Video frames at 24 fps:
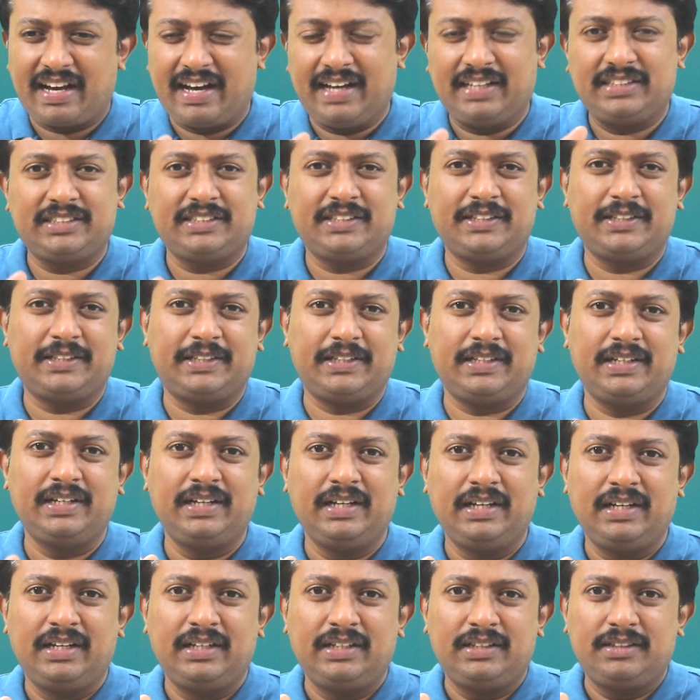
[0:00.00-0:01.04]
has a
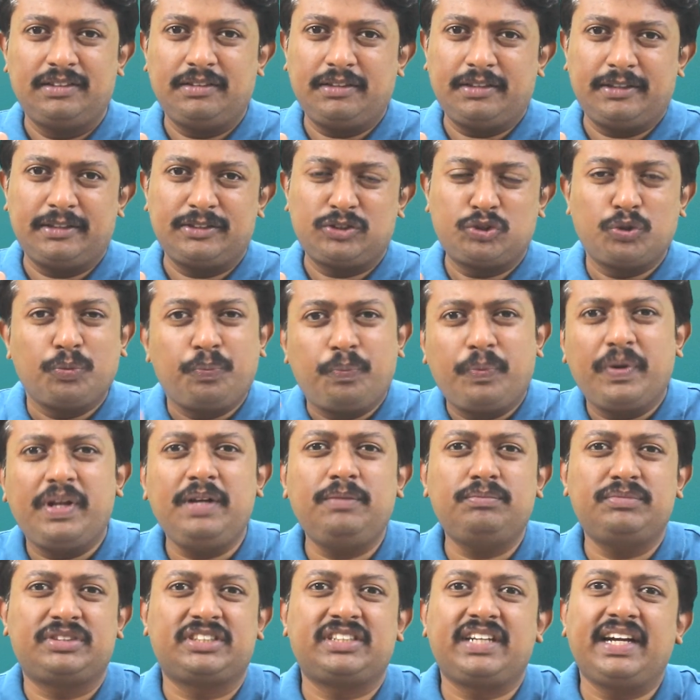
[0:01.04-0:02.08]

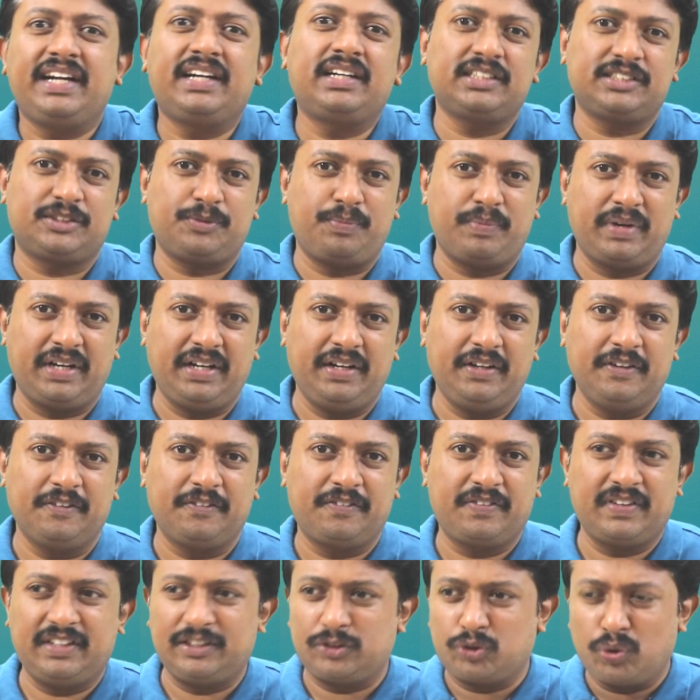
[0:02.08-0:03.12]
supreme status, my dear
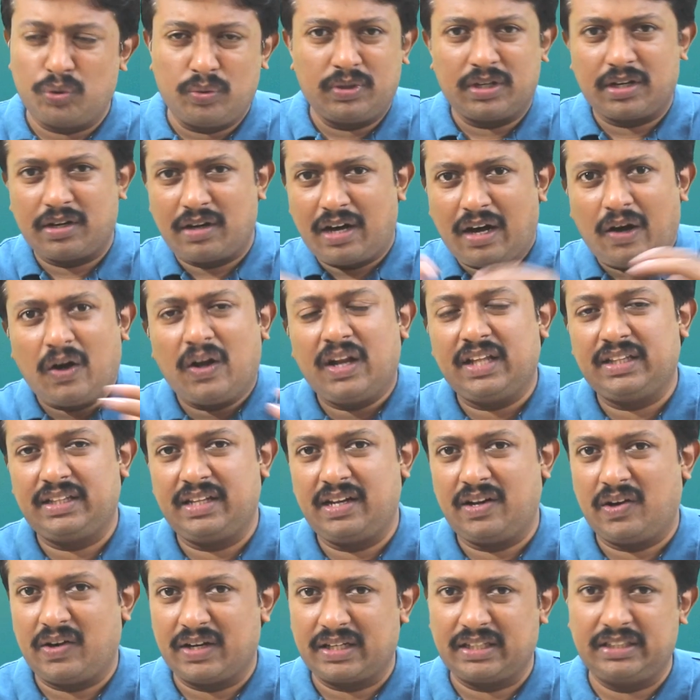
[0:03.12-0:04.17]
friends, over all
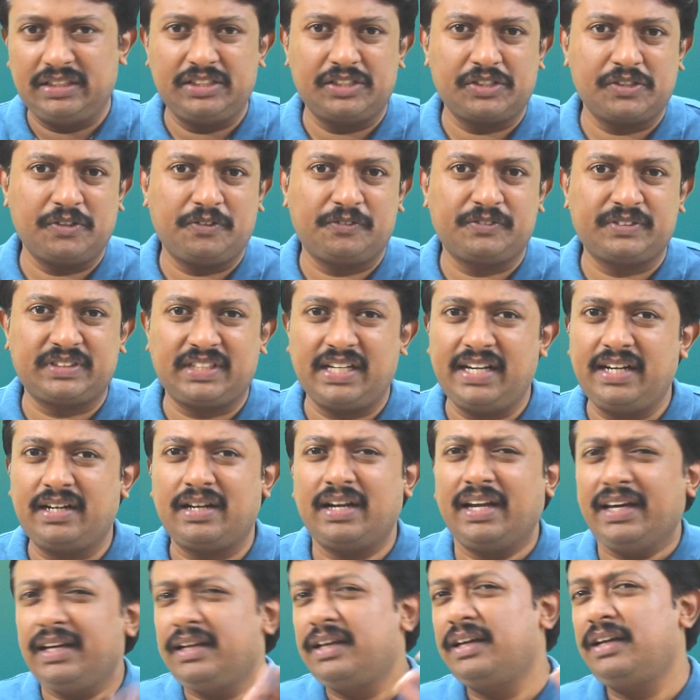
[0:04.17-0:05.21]
other organs of state,
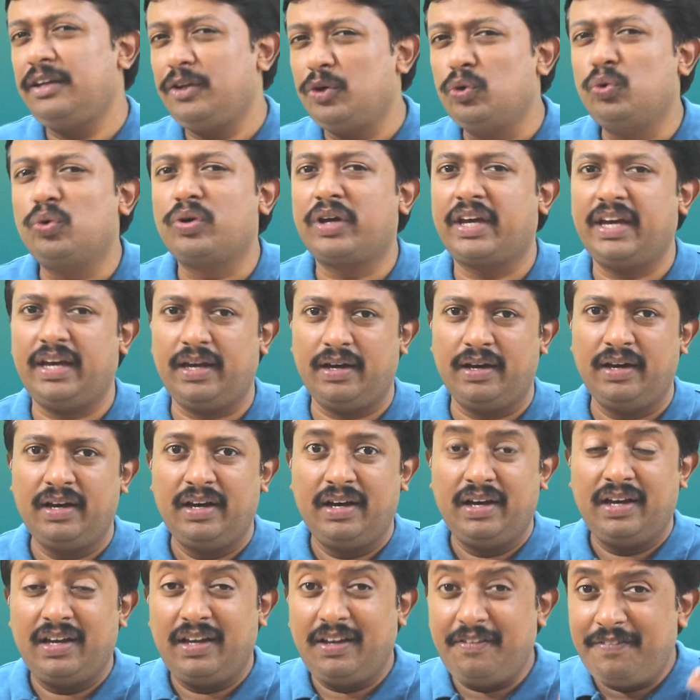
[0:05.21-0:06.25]
like in UK.
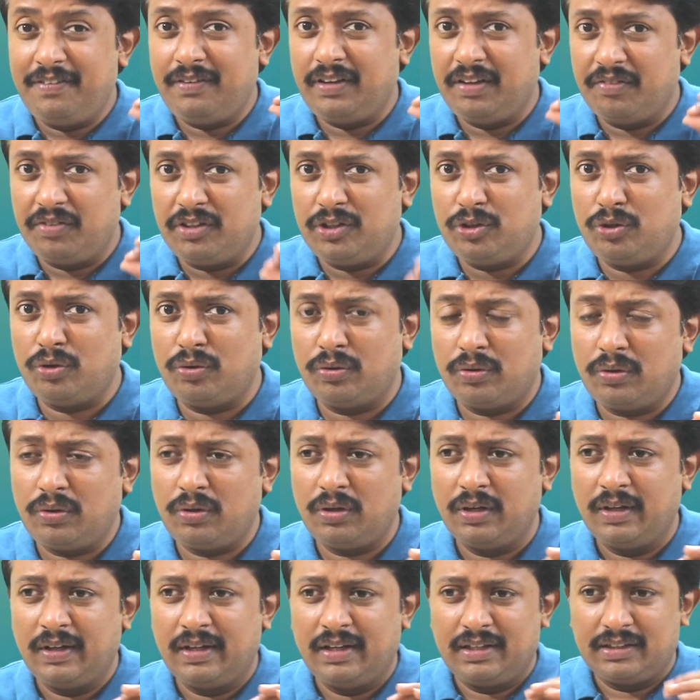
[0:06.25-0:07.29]
Even
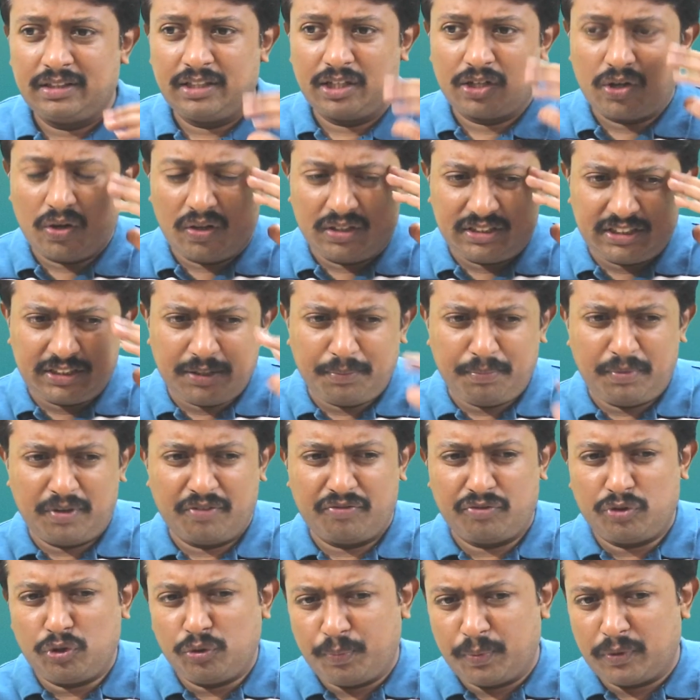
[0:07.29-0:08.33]
though the concept
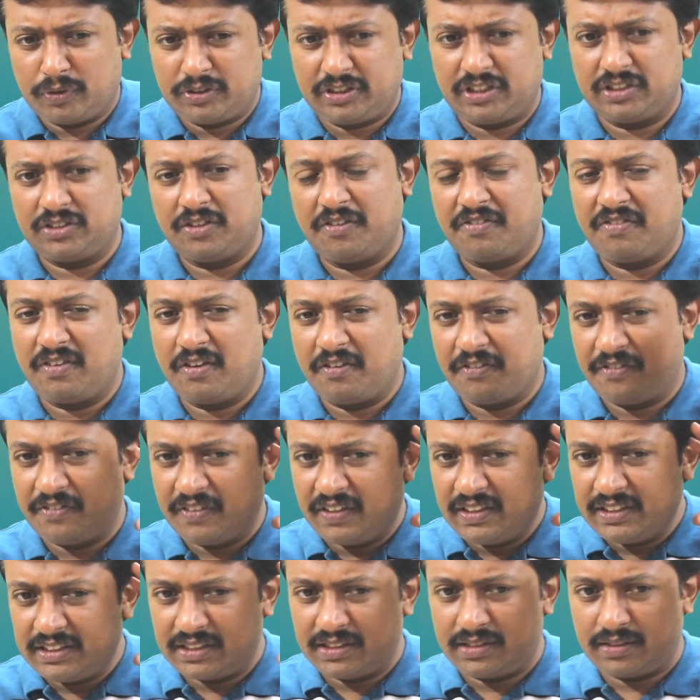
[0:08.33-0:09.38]
of due process of law
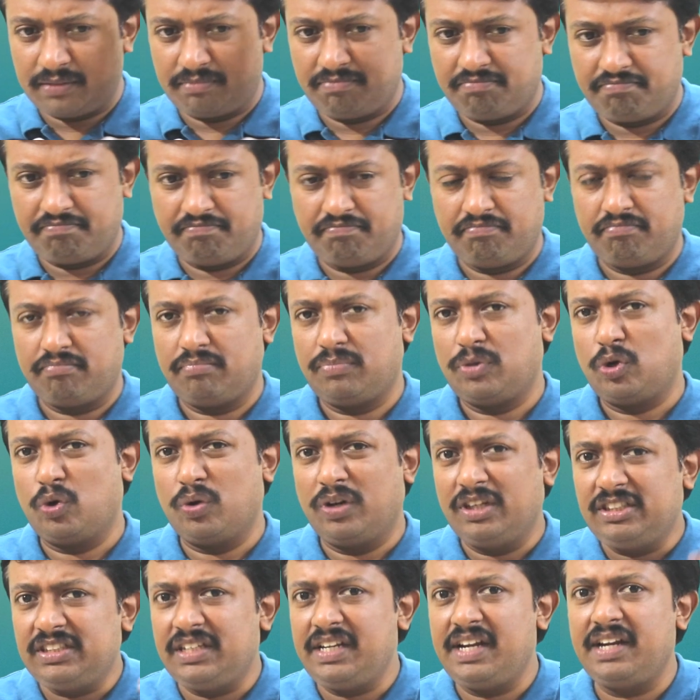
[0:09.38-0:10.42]
first
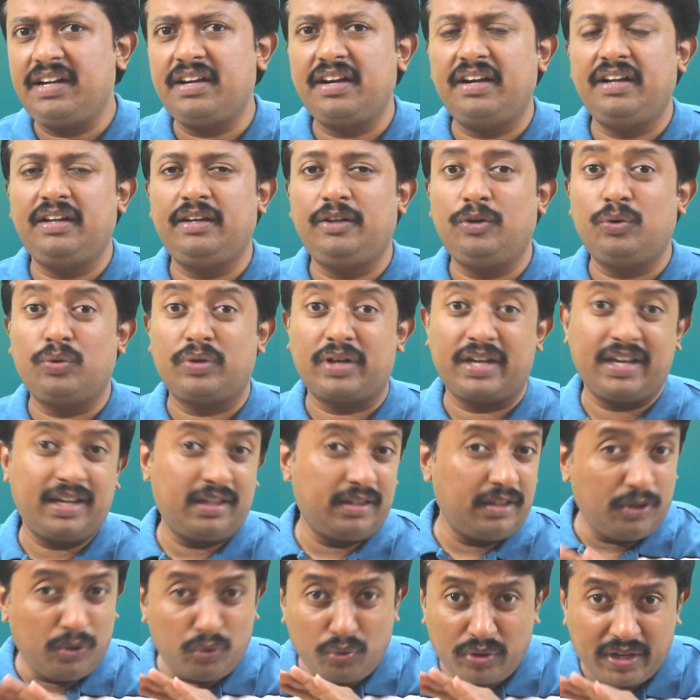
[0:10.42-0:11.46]
originated in UK,
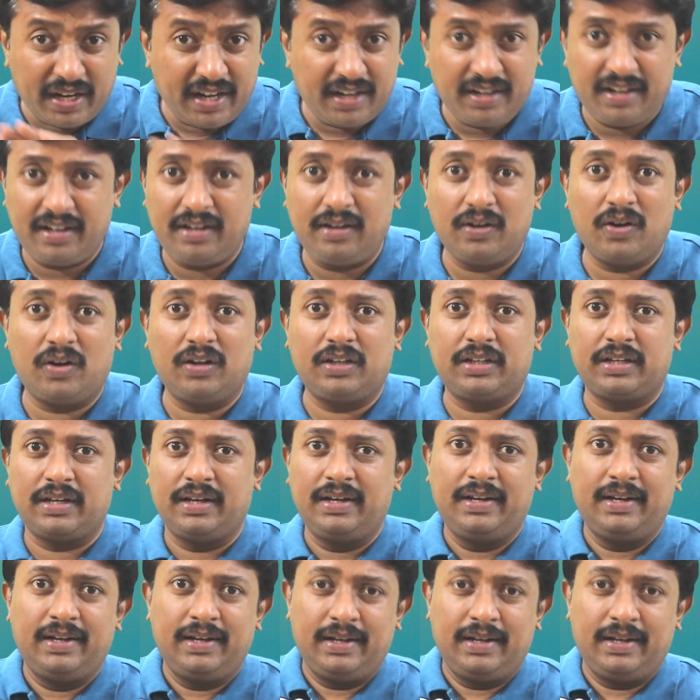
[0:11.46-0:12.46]
the UK did not,